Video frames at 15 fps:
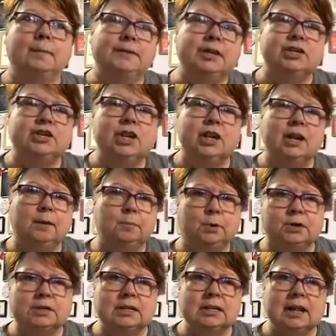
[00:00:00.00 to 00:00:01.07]
When I'm teaching
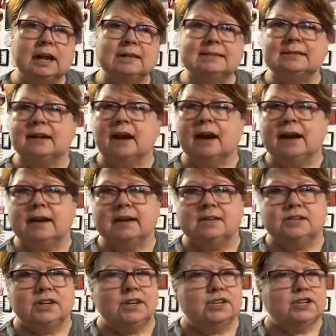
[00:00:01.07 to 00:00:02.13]
an in-person class,
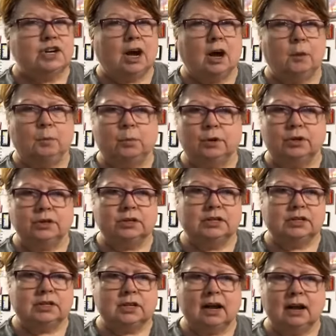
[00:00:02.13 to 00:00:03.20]
I can teach
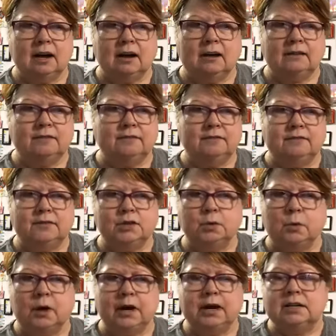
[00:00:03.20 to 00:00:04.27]
upwards of
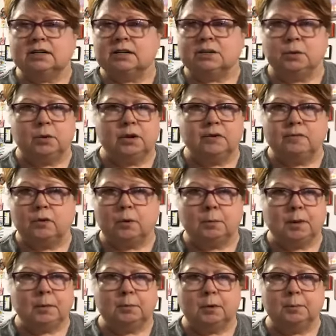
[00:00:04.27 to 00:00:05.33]
20 to
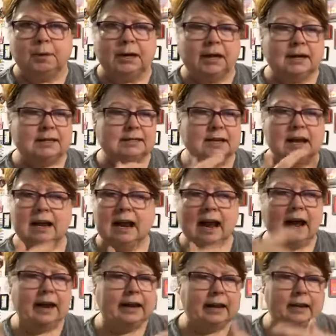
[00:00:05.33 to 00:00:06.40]
24 people, because
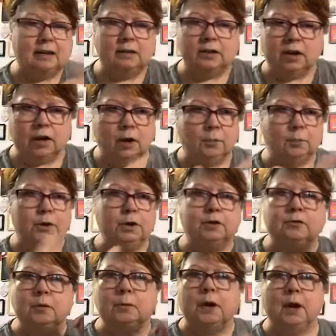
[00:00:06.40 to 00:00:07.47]
I can, you know,
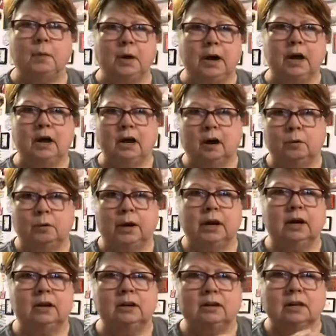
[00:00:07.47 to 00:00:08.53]
maneuver my way
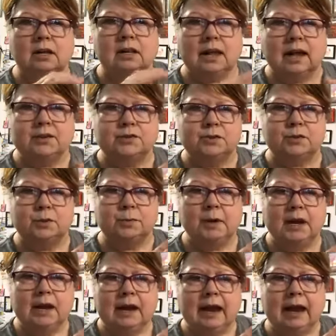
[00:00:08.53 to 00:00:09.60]
around the
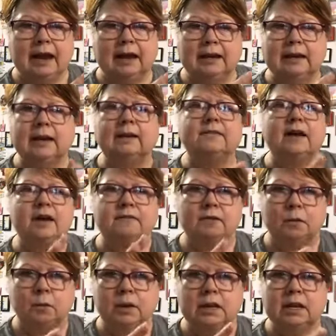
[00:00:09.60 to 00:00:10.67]
classroom and give
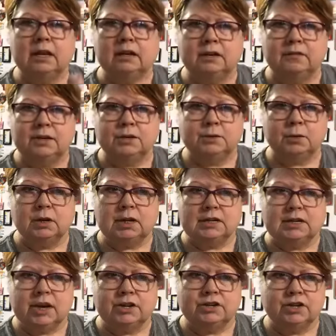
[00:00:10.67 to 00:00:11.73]
everyone the
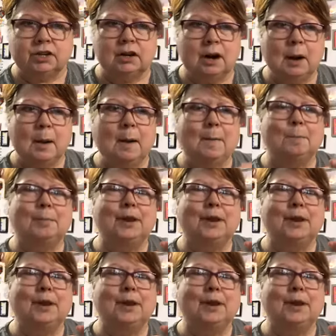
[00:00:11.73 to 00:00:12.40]
individual attention.